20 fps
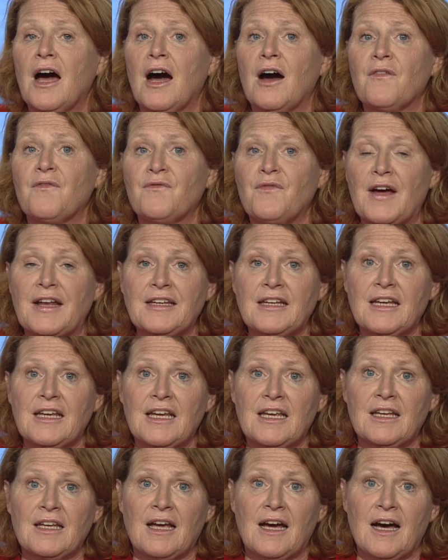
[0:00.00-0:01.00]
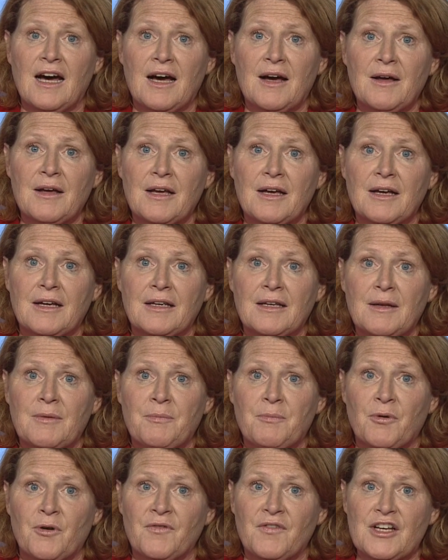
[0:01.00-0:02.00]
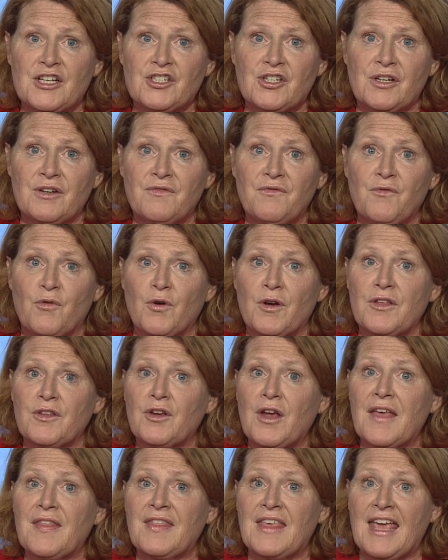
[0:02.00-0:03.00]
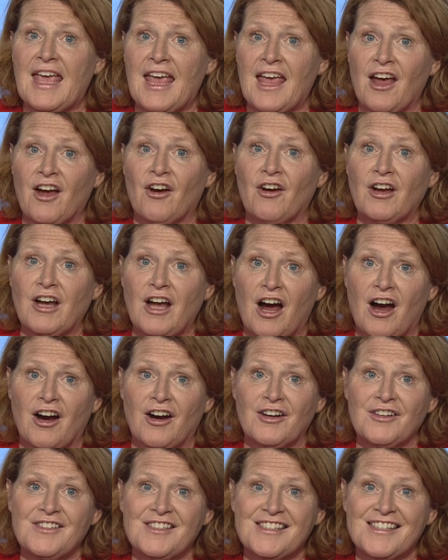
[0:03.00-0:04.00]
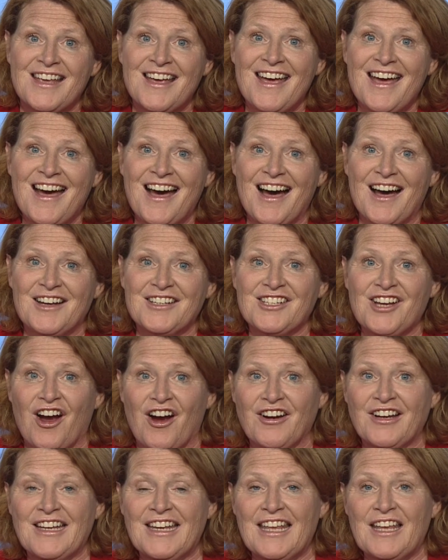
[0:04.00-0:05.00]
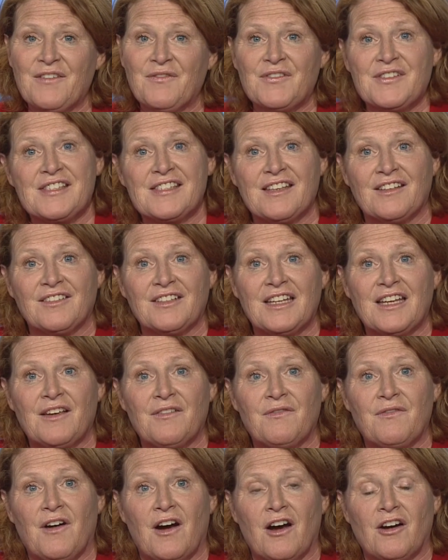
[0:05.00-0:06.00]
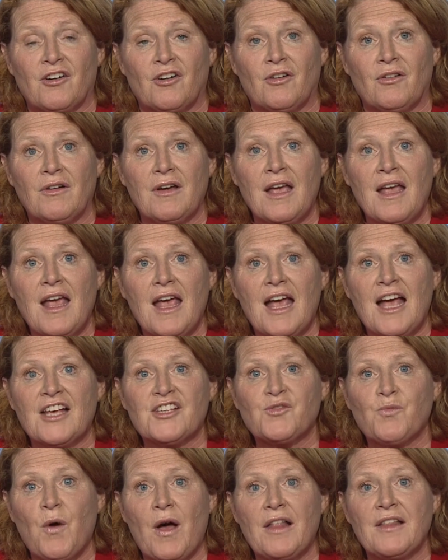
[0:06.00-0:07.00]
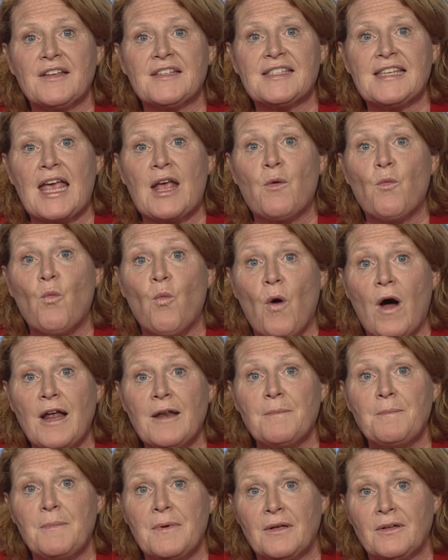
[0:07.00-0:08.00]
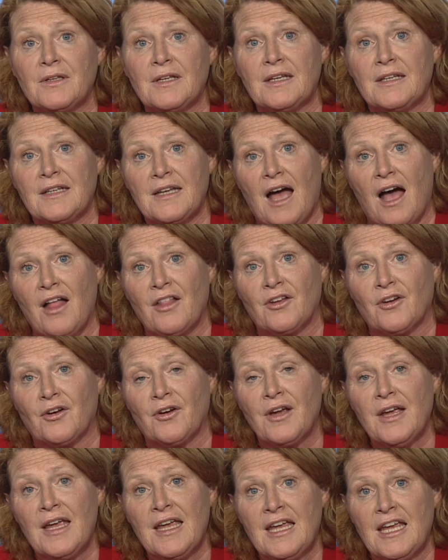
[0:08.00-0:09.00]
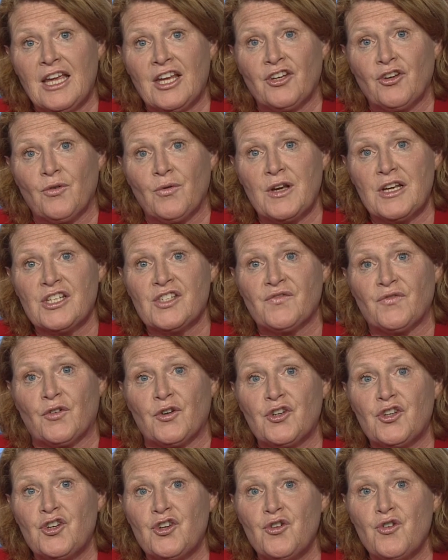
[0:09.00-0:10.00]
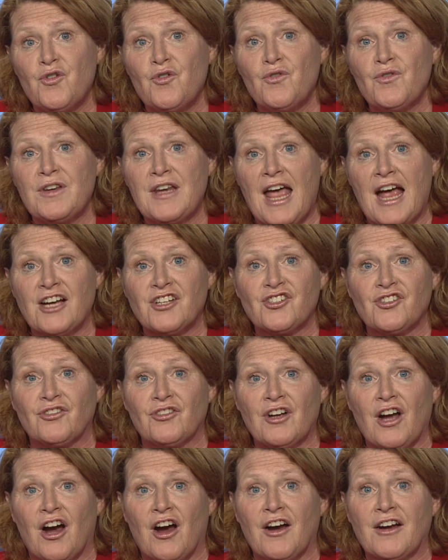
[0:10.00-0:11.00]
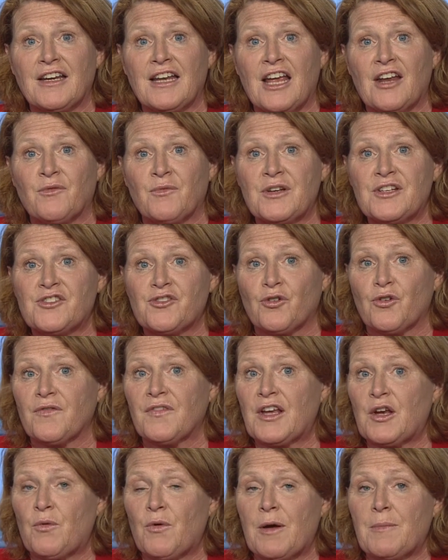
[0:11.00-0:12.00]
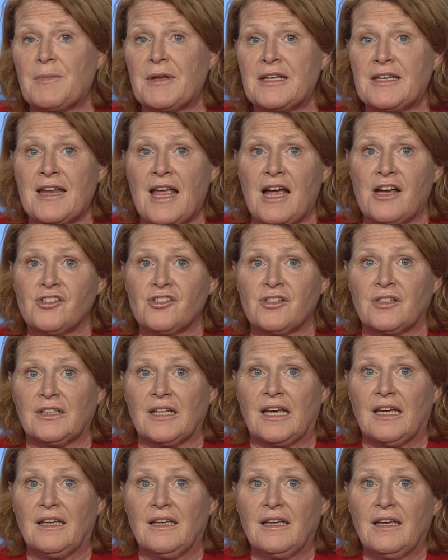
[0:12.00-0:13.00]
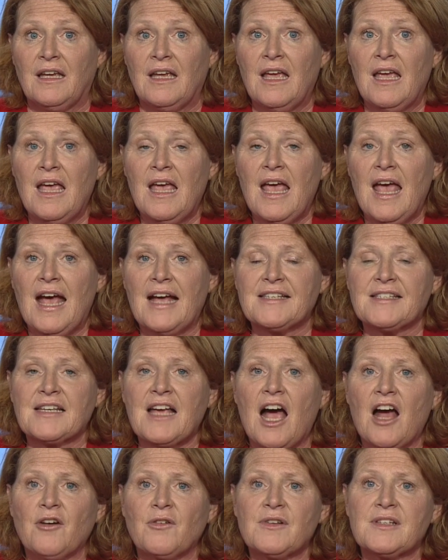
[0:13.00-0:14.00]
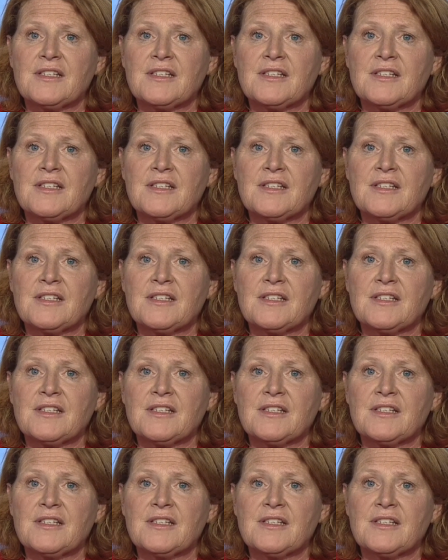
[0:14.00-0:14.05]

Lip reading: funding provision for the Air Guard's targeting facility in Fargo, as well as a $1 billion increase for new National Guard and Reserve equipment nationally. As Congress